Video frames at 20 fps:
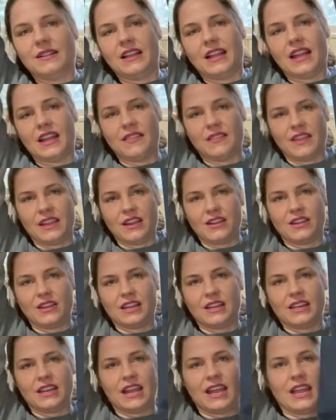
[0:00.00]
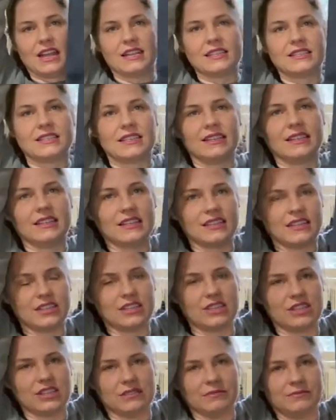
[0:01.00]
and they are in excellent
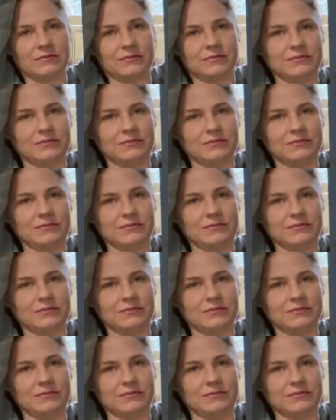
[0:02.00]
condition.